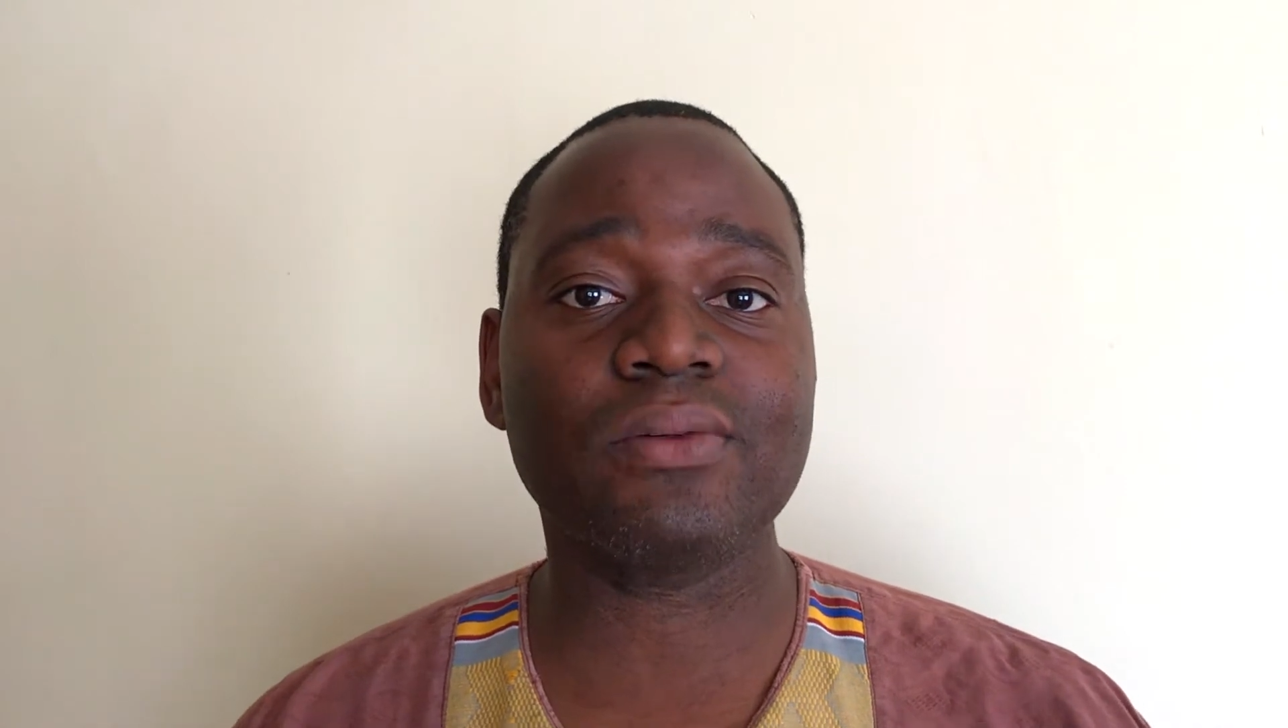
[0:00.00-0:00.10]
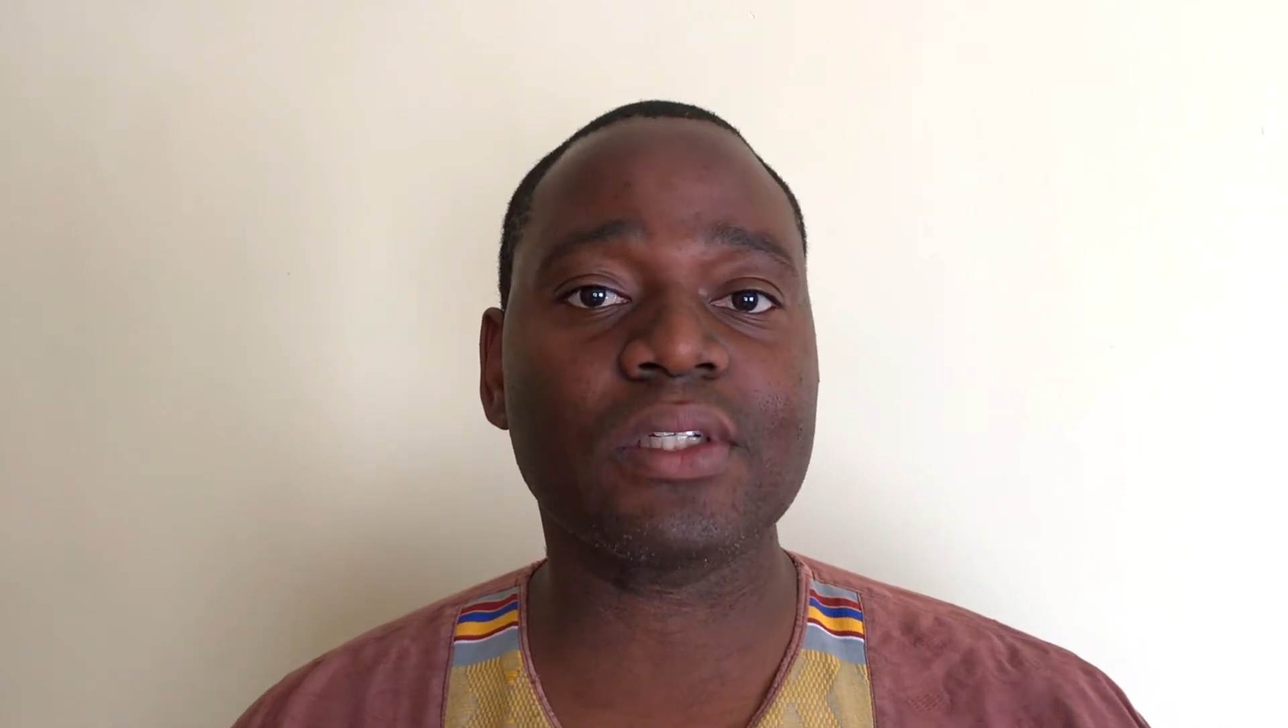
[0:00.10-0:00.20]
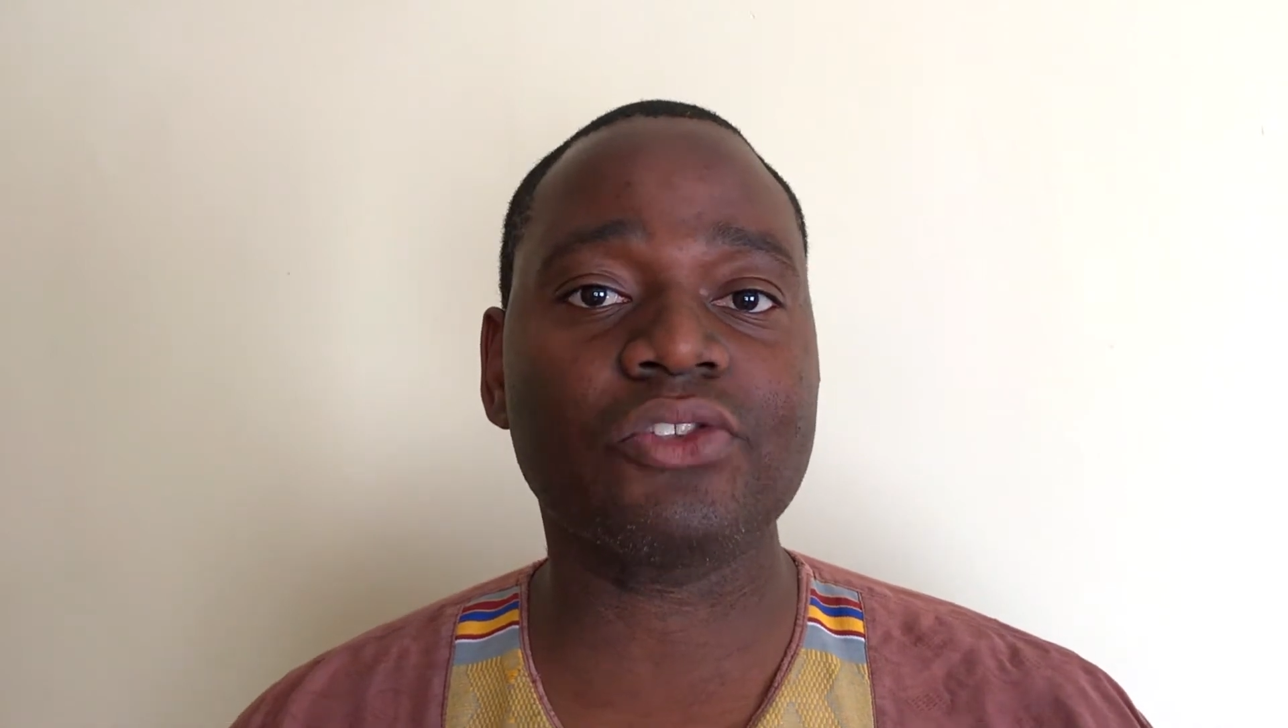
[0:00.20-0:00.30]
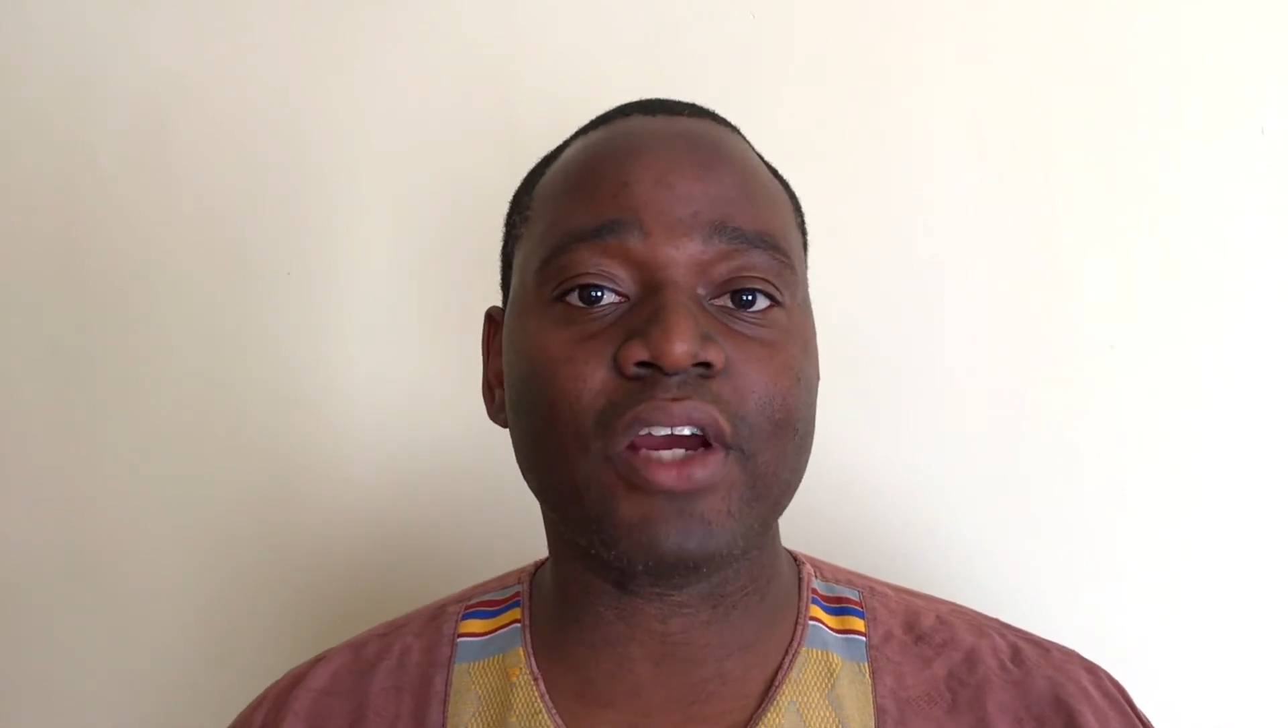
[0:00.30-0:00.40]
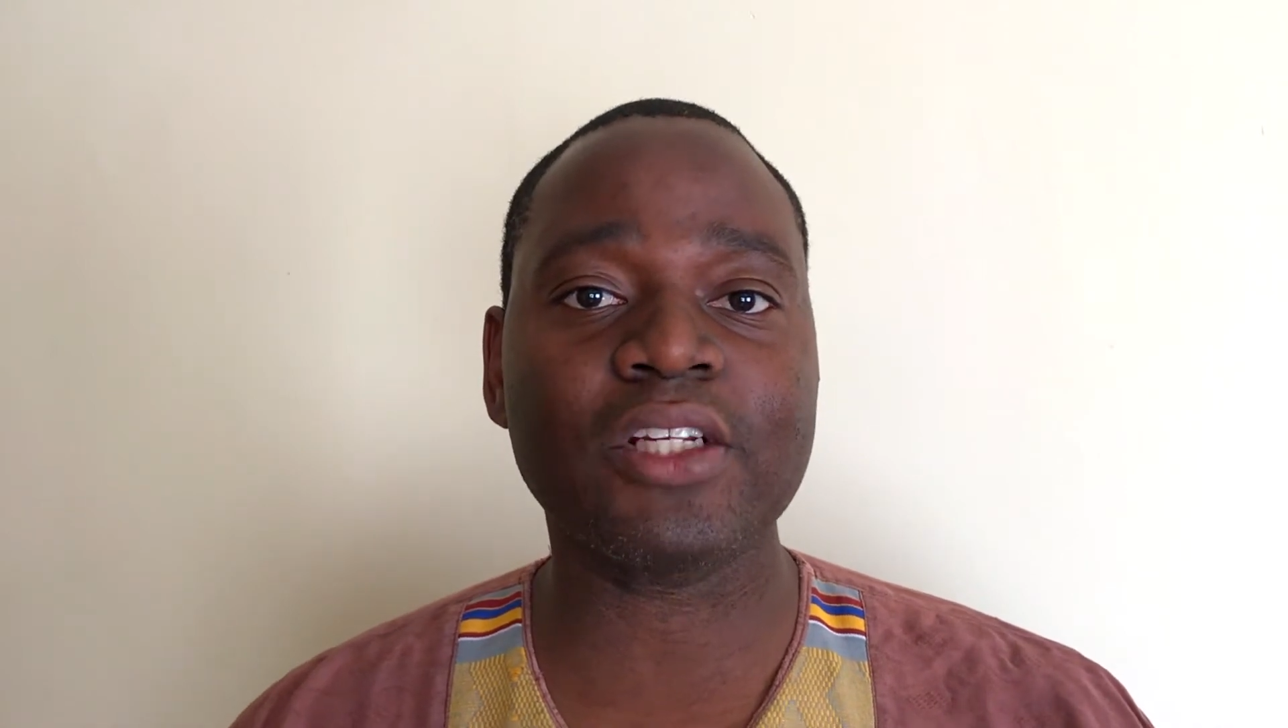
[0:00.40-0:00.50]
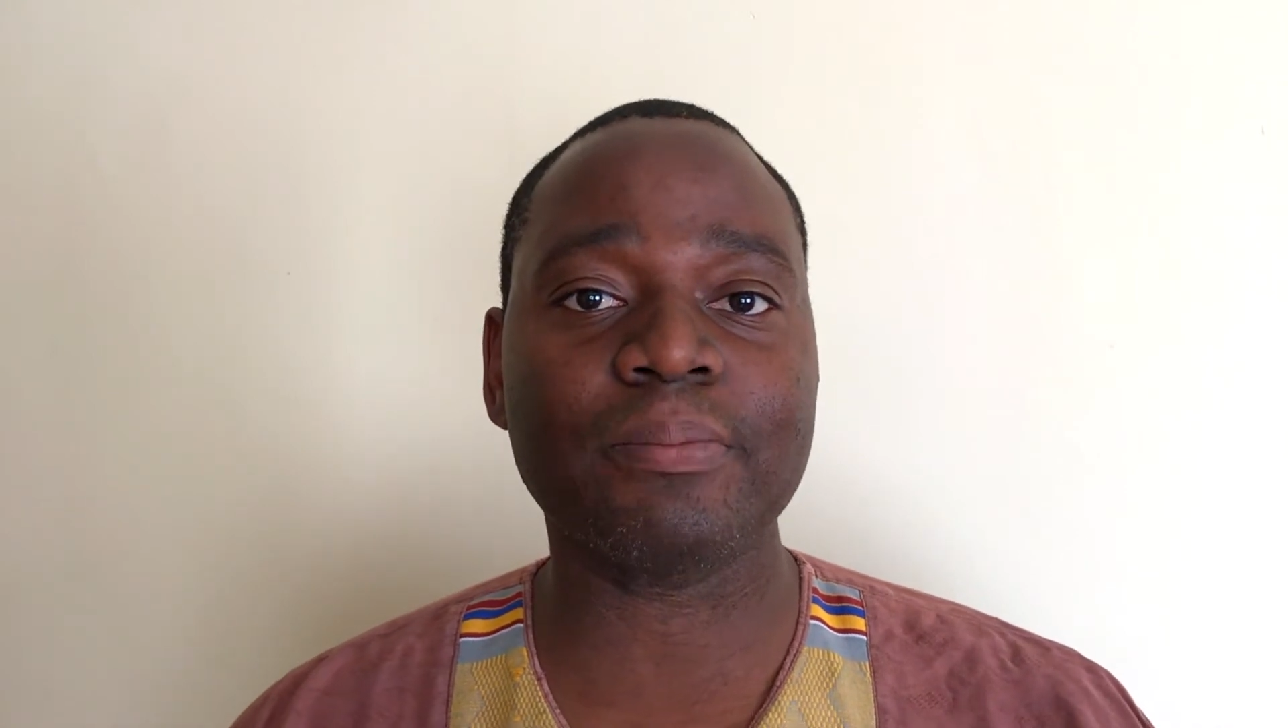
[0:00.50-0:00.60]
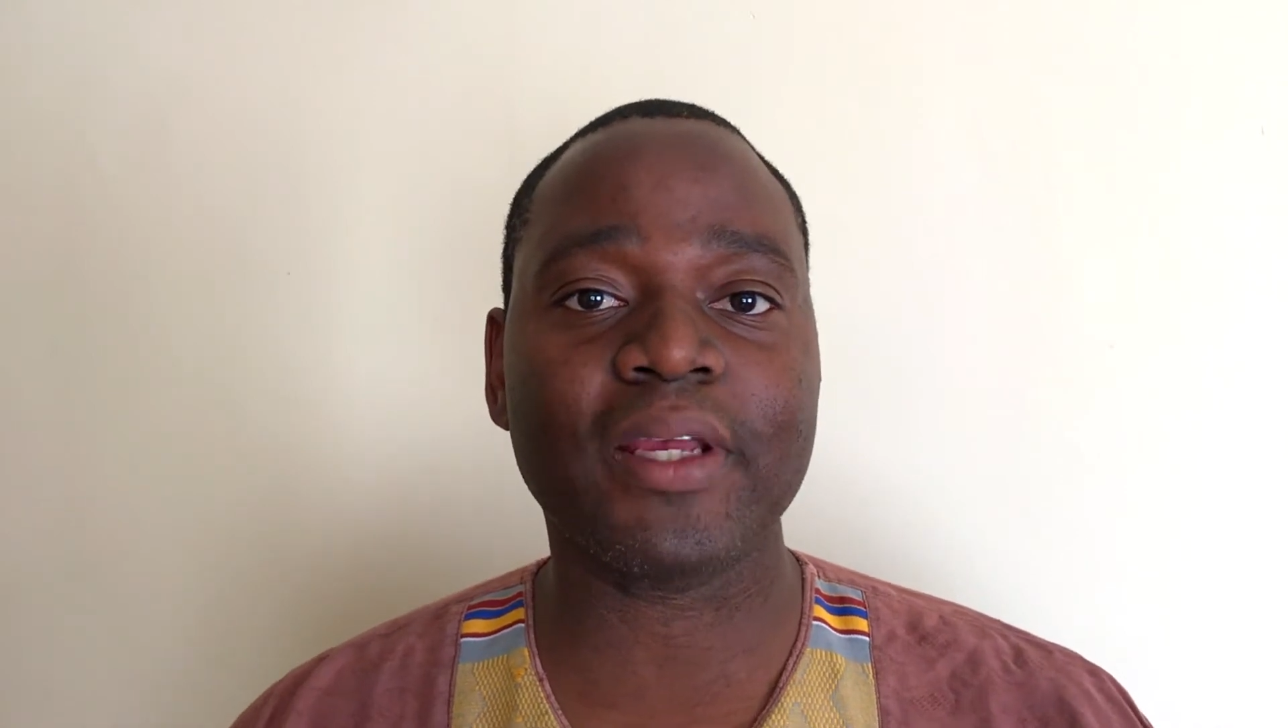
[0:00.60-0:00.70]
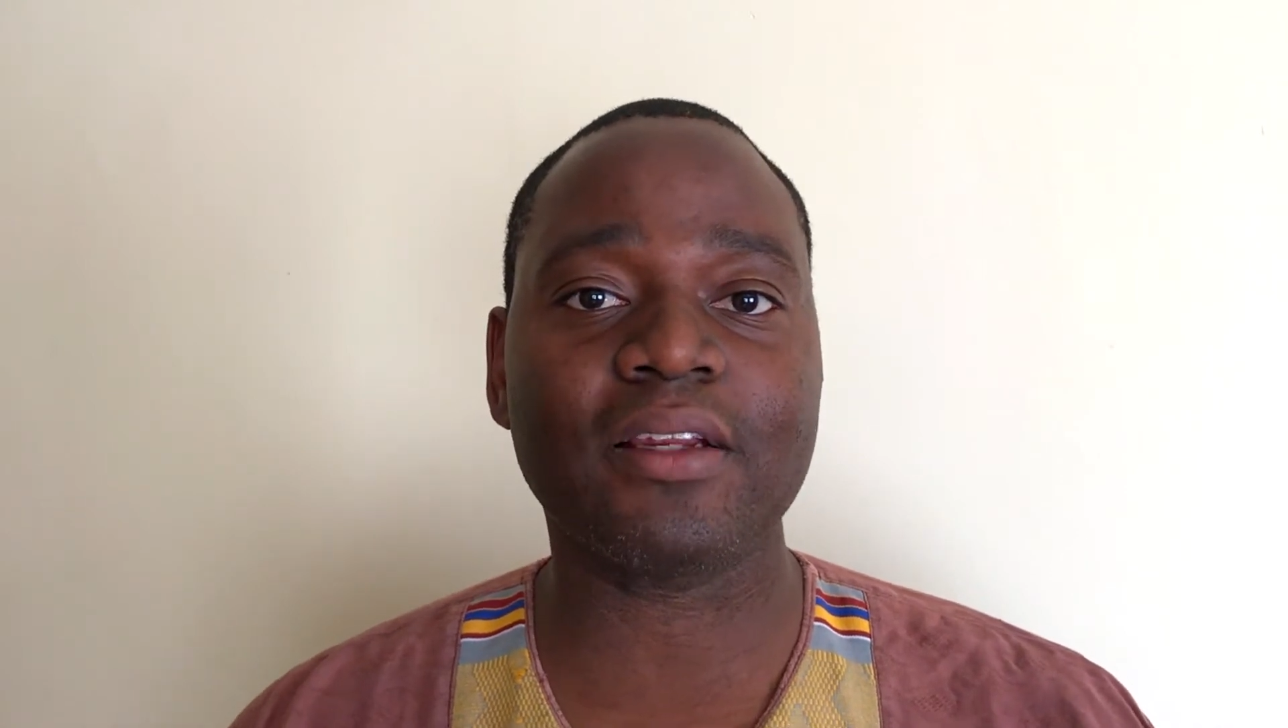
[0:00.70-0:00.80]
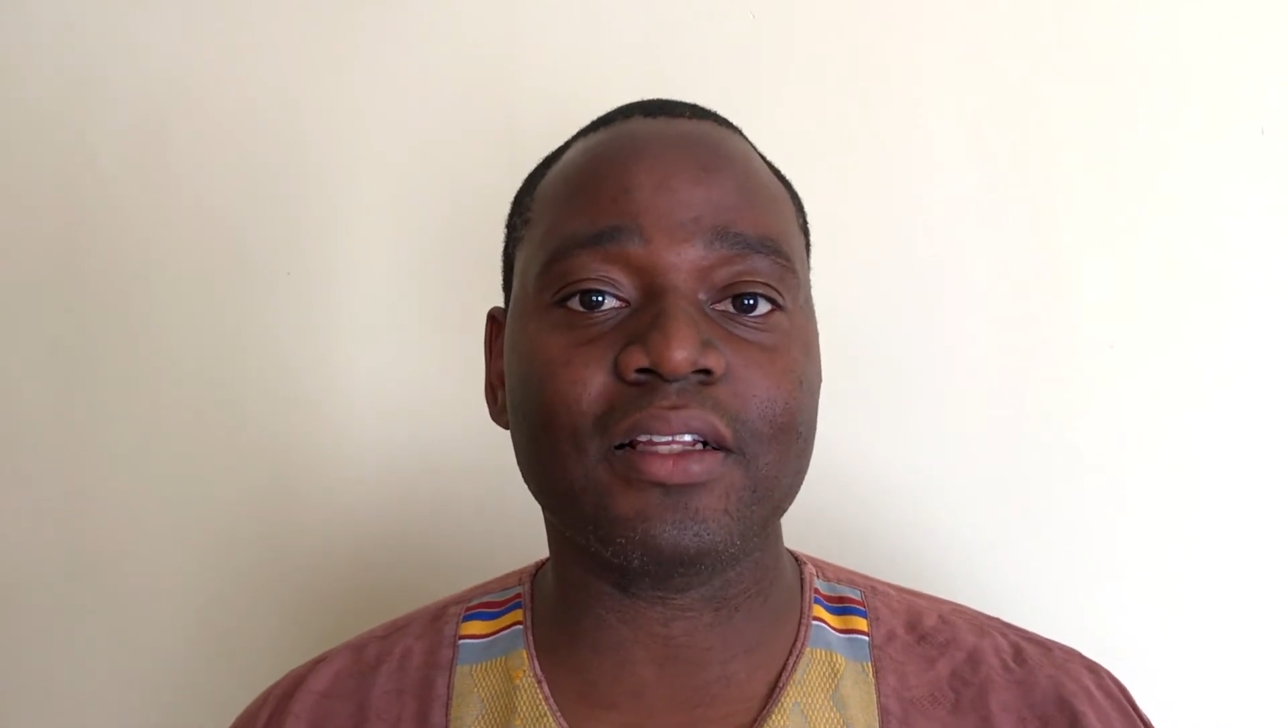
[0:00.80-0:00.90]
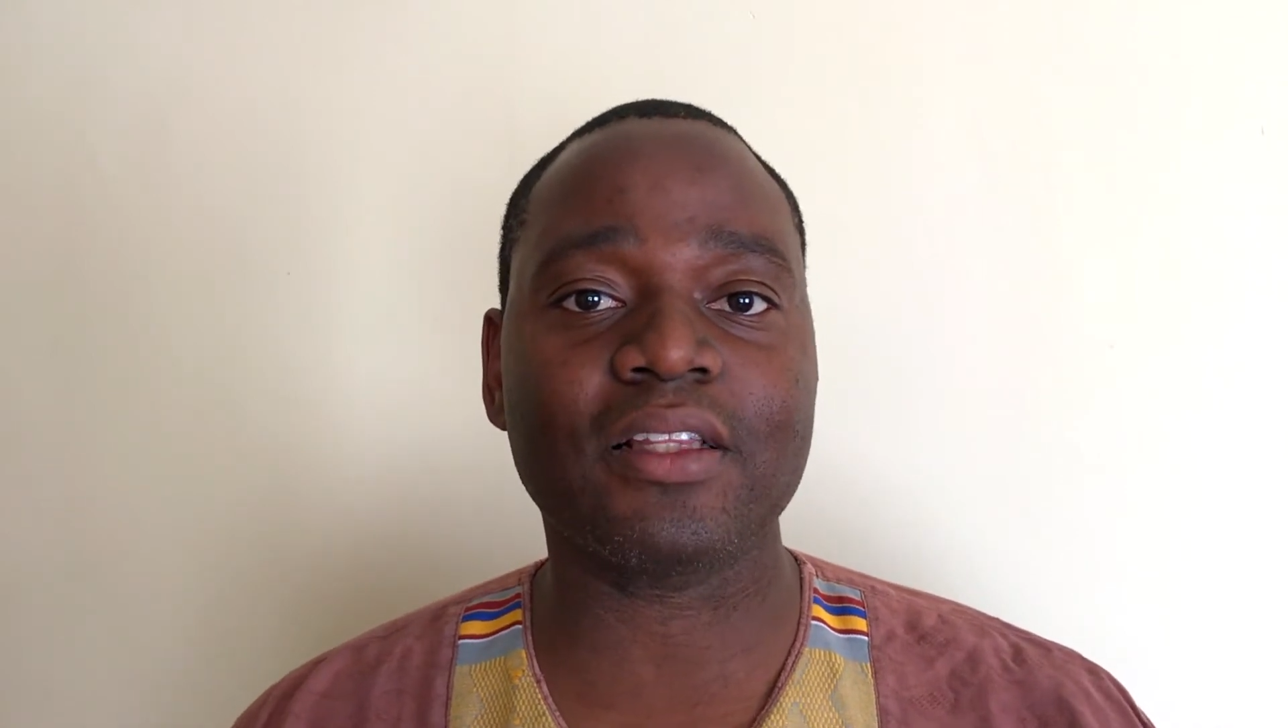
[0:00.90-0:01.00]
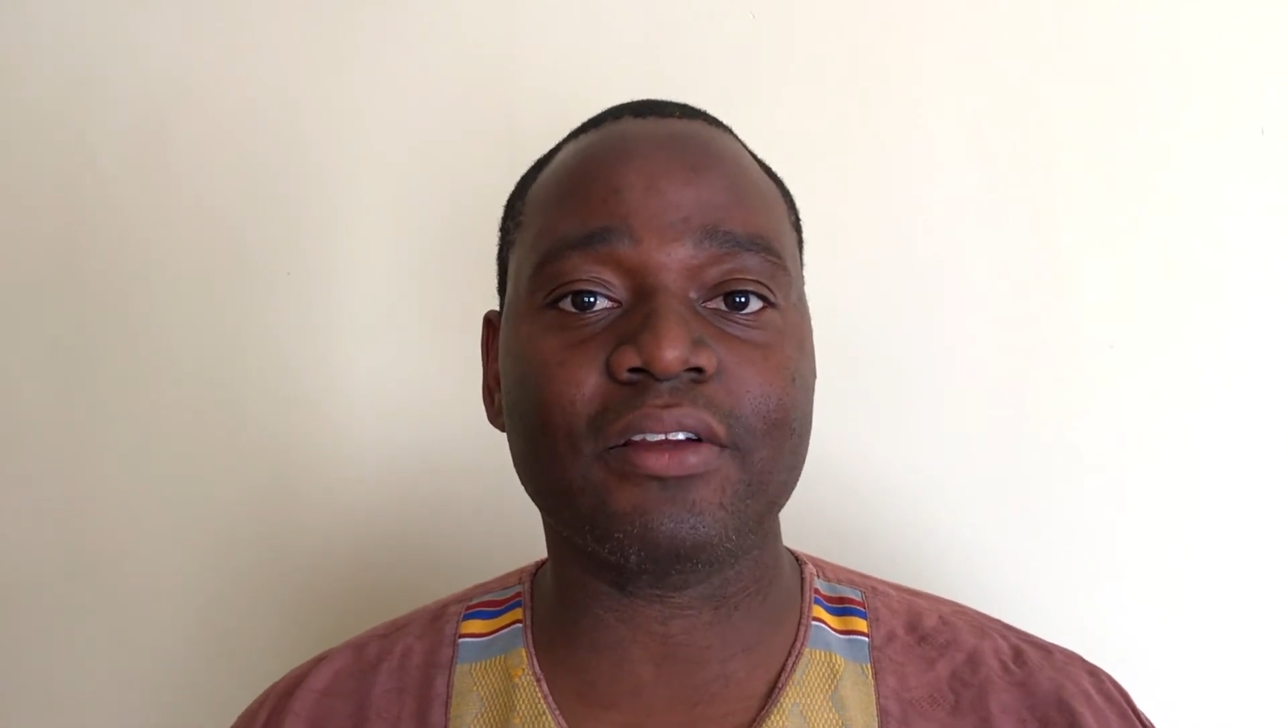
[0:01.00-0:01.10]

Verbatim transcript: was trying to meddle in